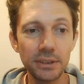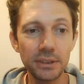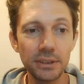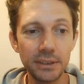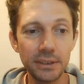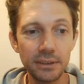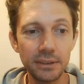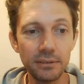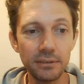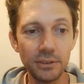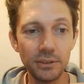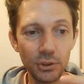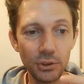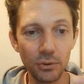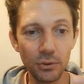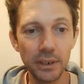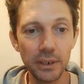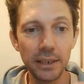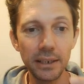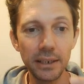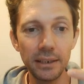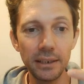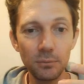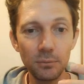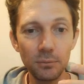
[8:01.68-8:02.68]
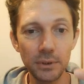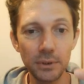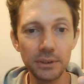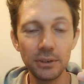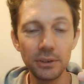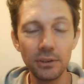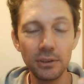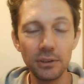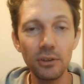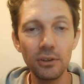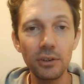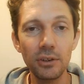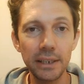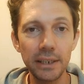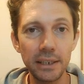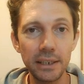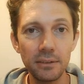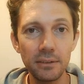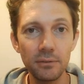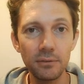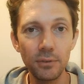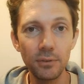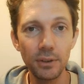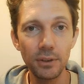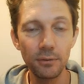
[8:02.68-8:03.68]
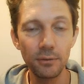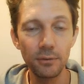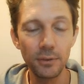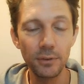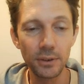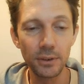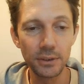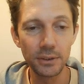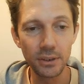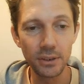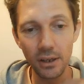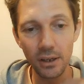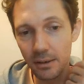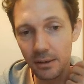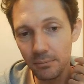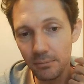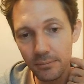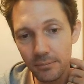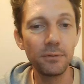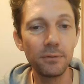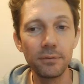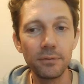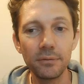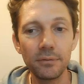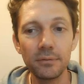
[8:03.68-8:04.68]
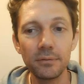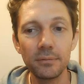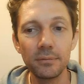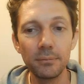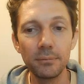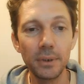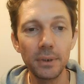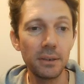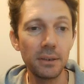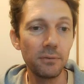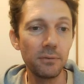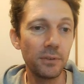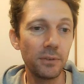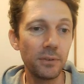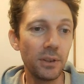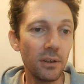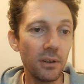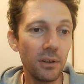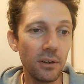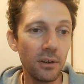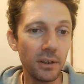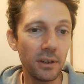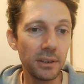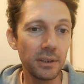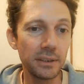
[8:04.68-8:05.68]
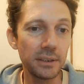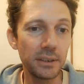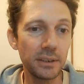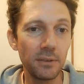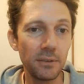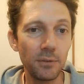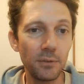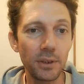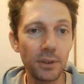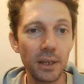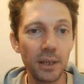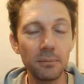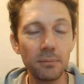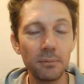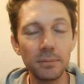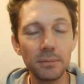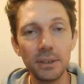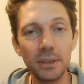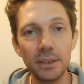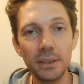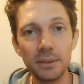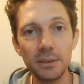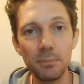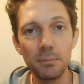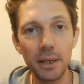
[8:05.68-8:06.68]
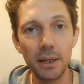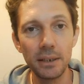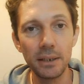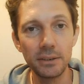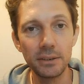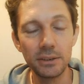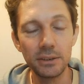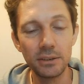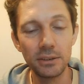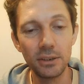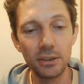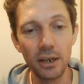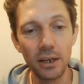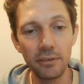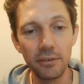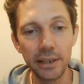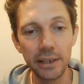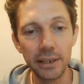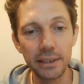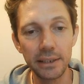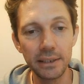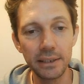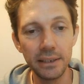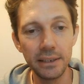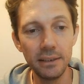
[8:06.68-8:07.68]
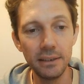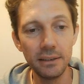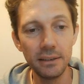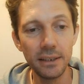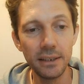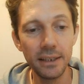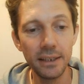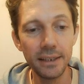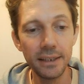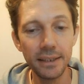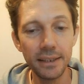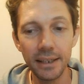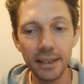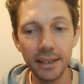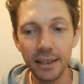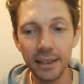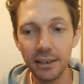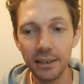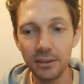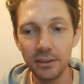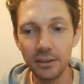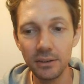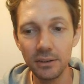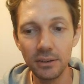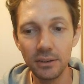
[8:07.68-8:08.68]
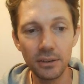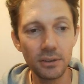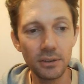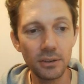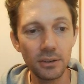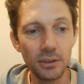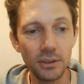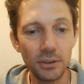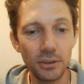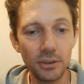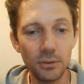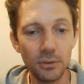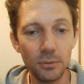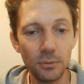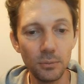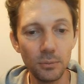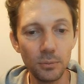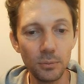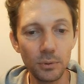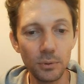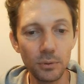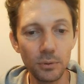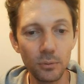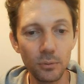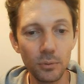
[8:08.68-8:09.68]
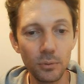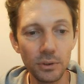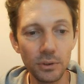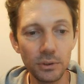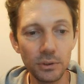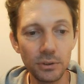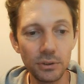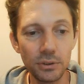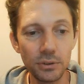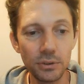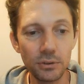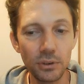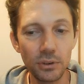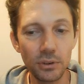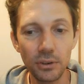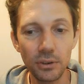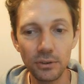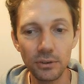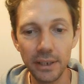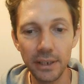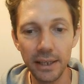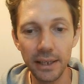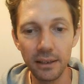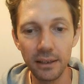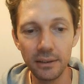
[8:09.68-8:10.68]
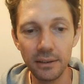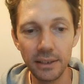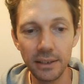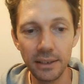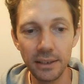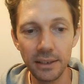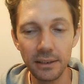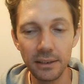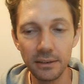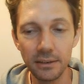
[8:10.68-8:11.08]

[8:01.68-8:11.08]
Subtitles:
join and once you log in for the first time. But if not, if you come to this page directly, then you will want to go down here